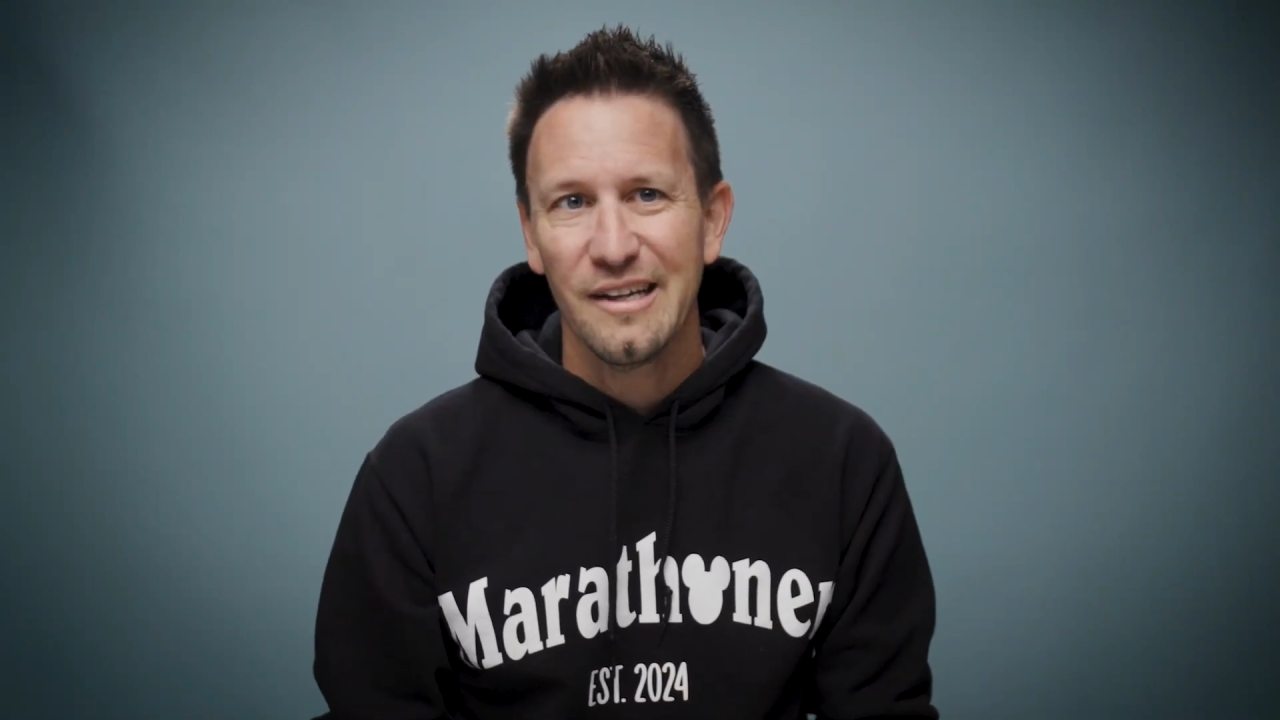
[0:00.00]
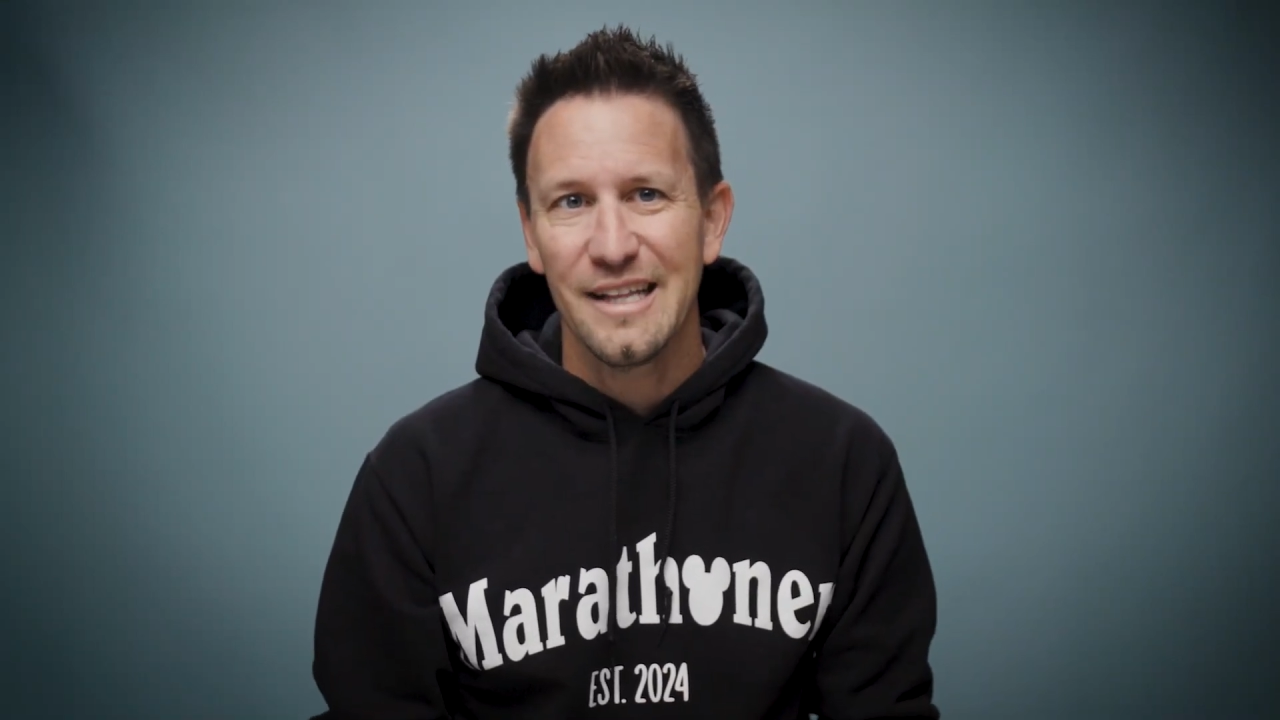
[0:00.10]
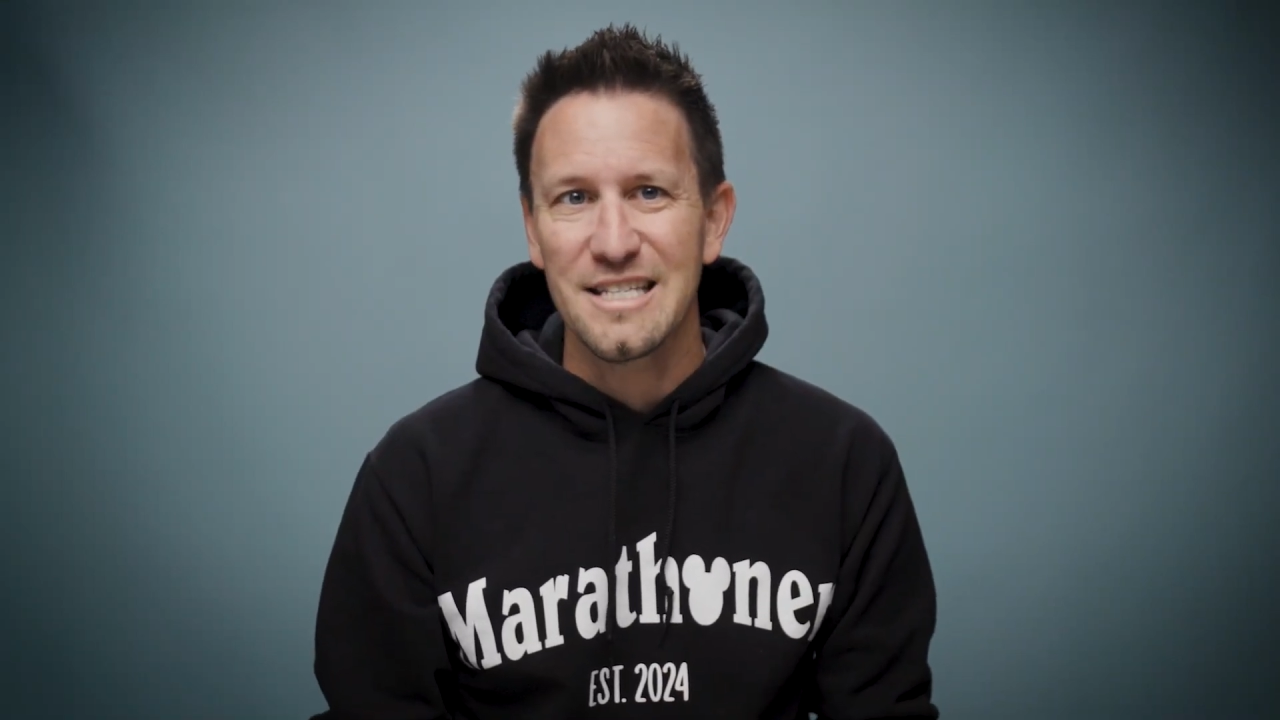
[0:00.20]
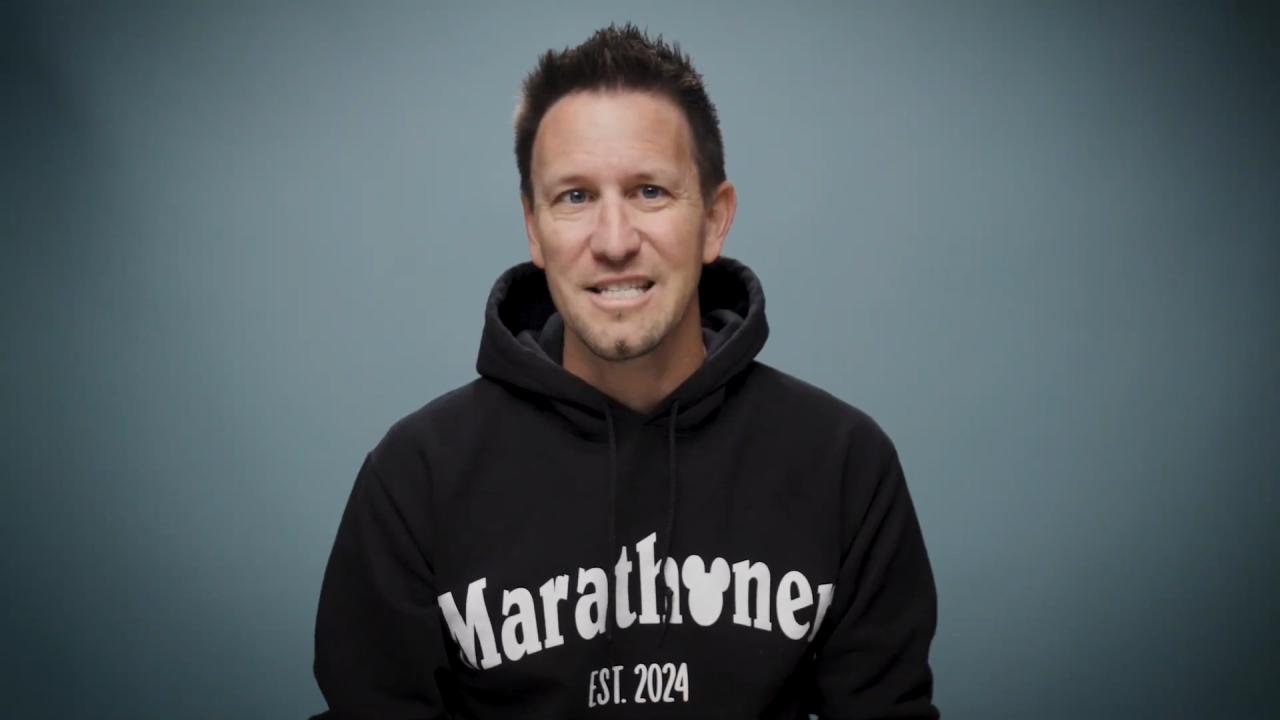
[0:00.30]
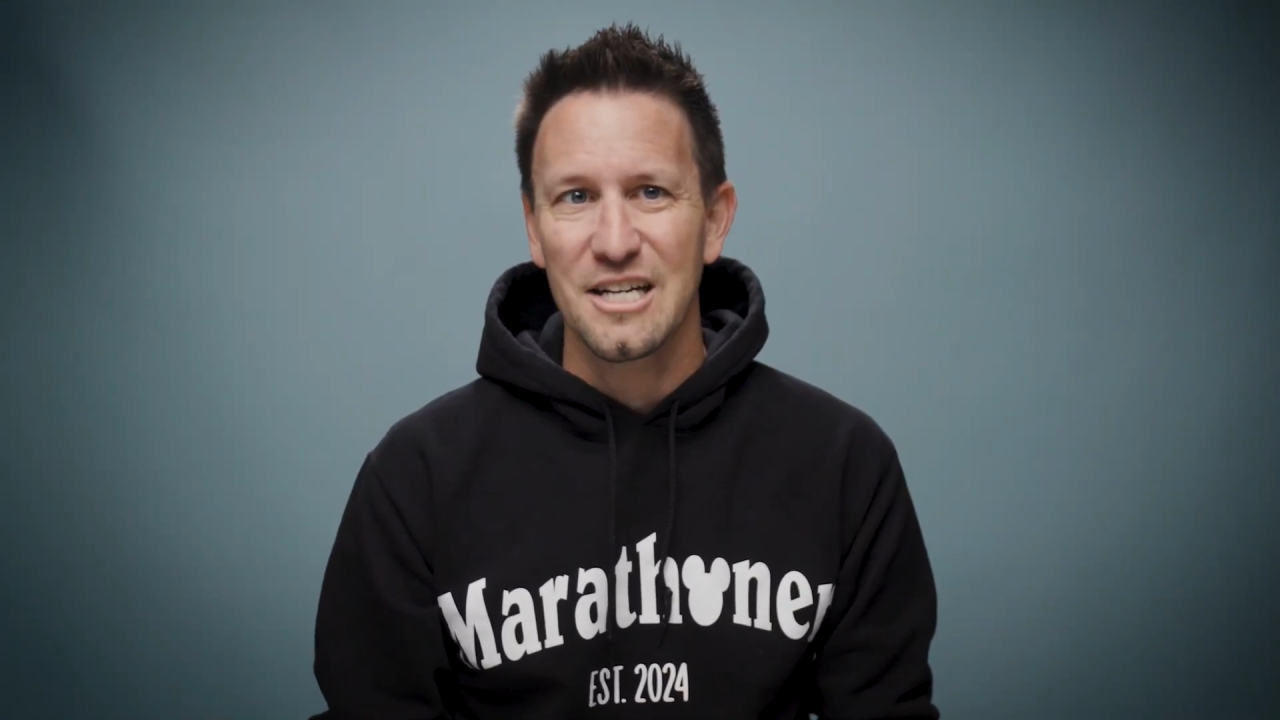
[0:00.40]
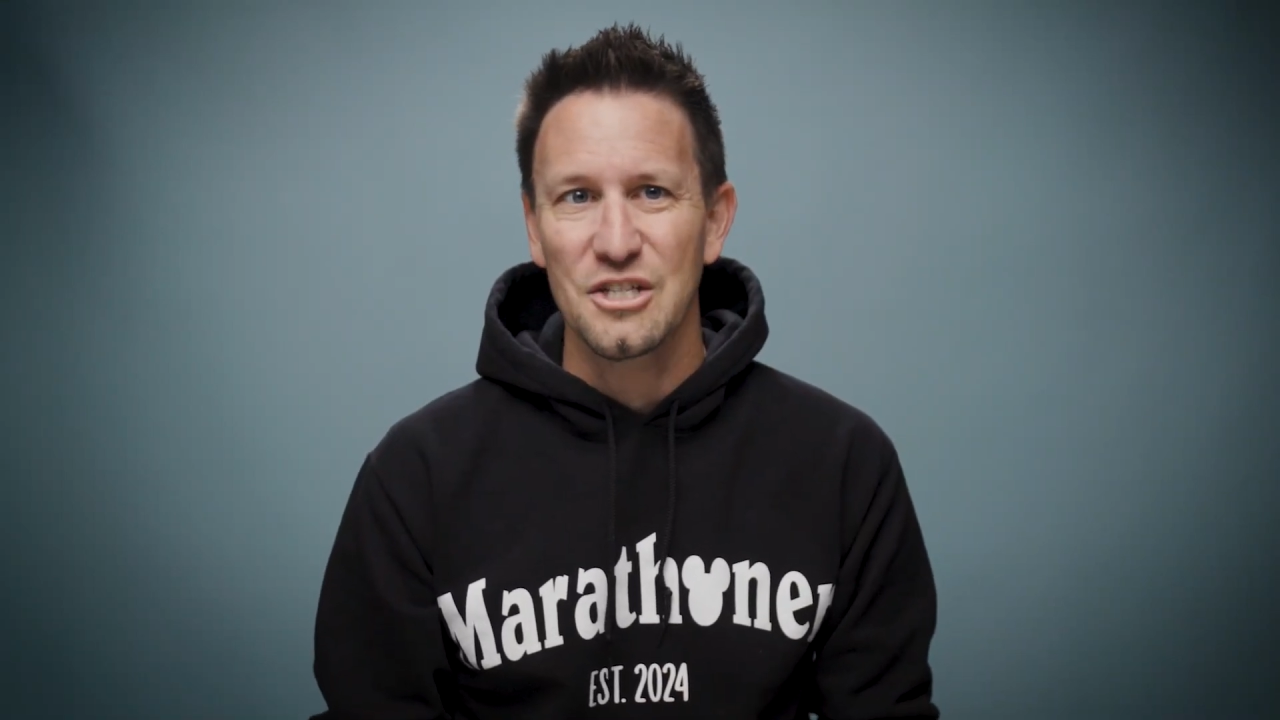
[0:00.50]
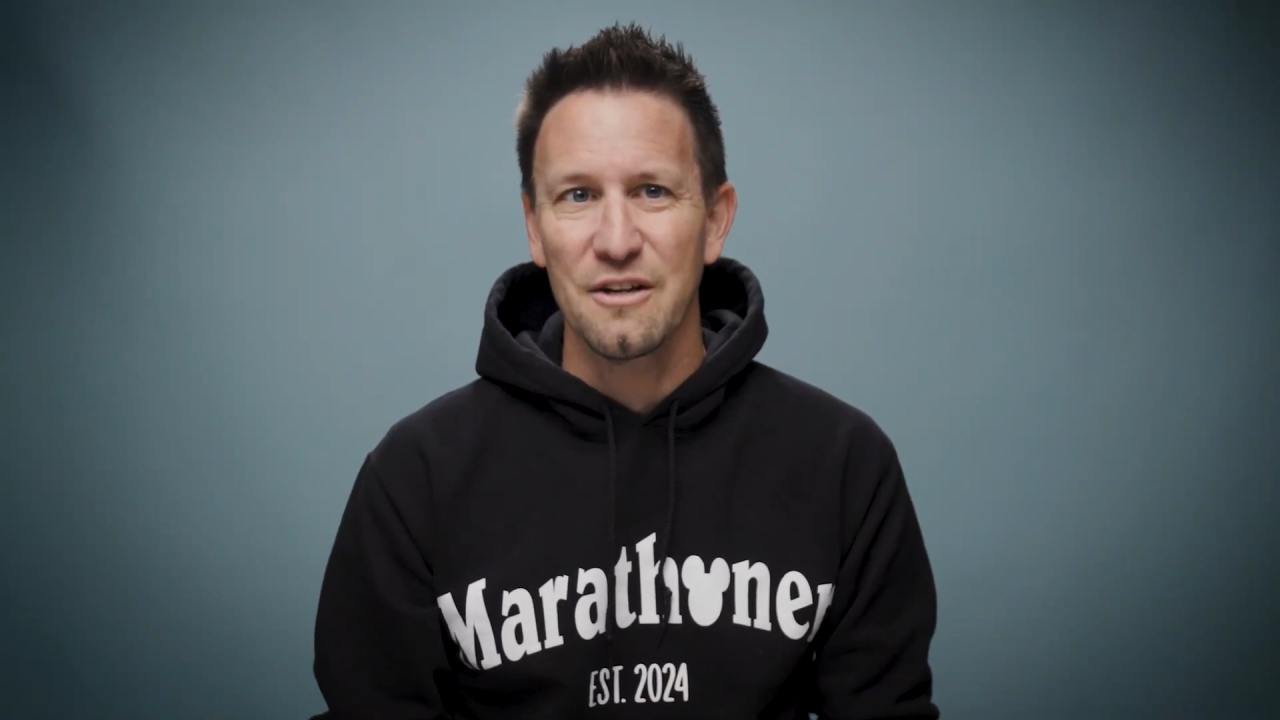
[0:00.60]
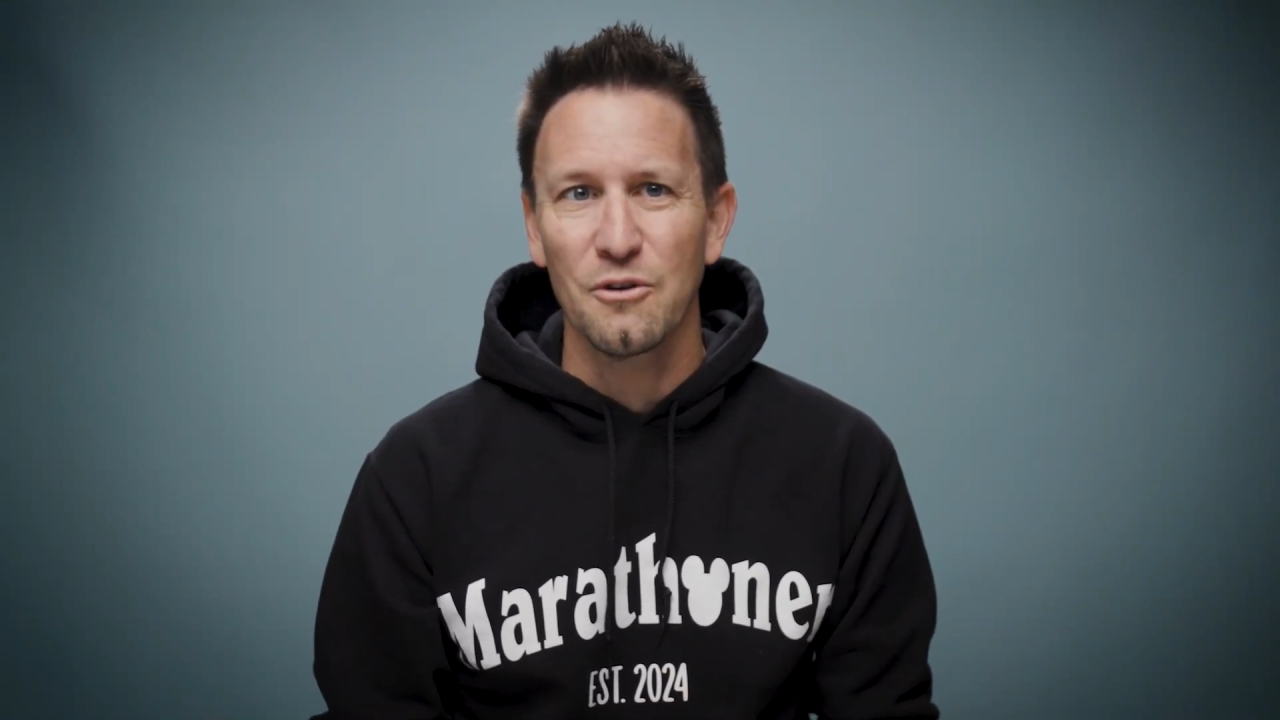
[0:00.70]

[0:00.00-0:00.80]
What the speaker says: That section